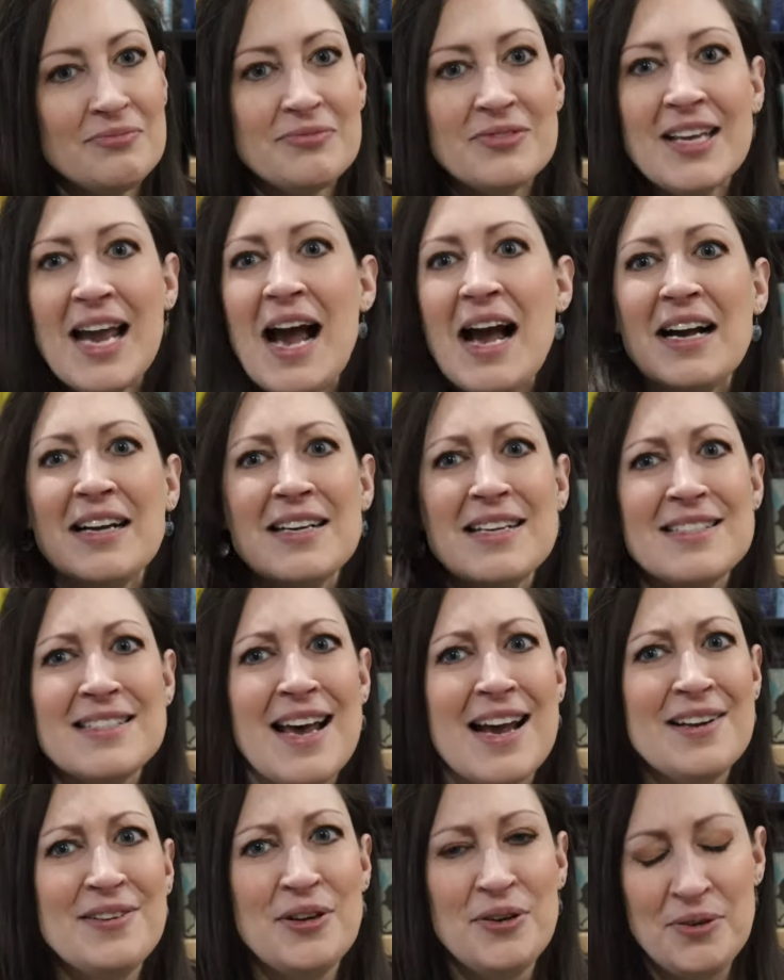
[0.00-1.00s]
yeah because
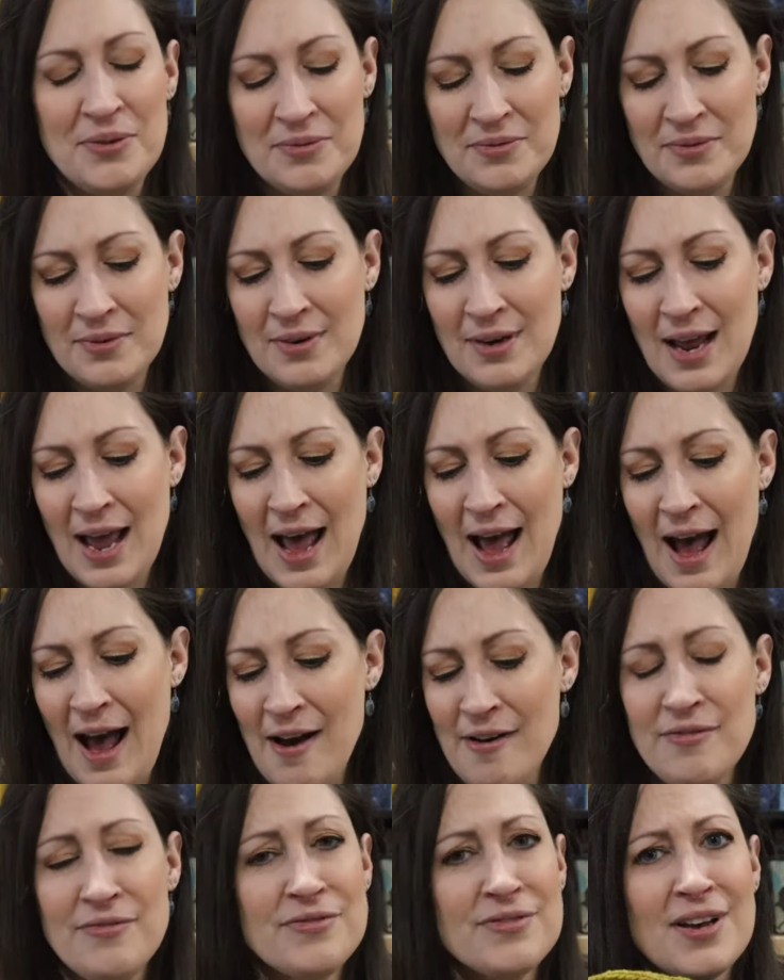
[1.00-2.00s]
i don't
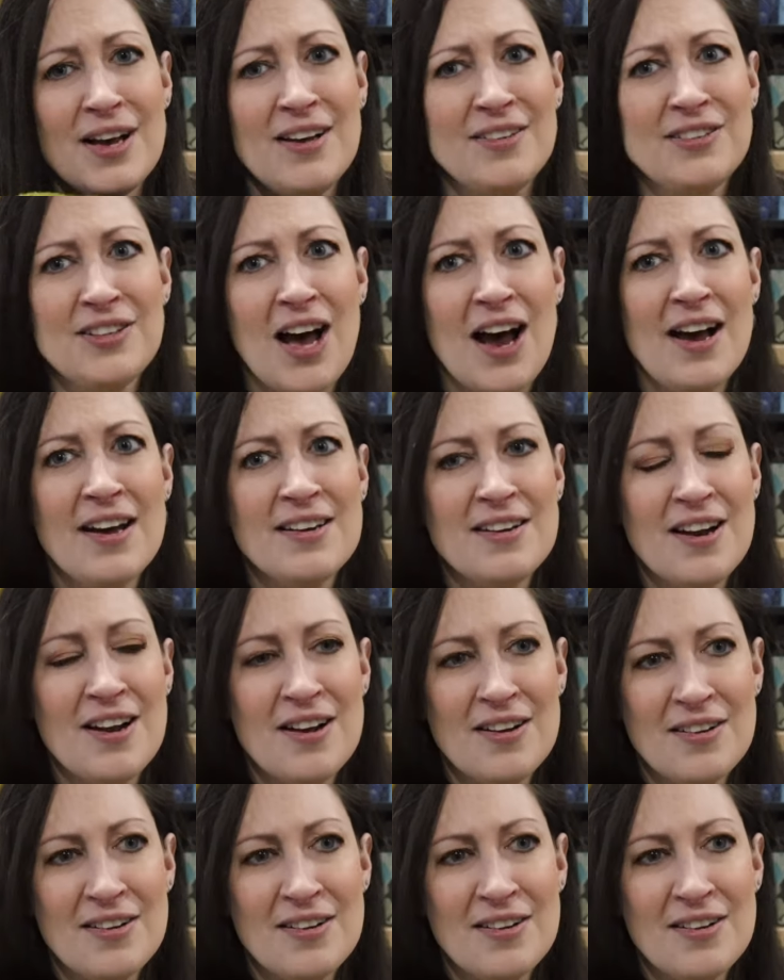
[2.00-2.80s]
have a lot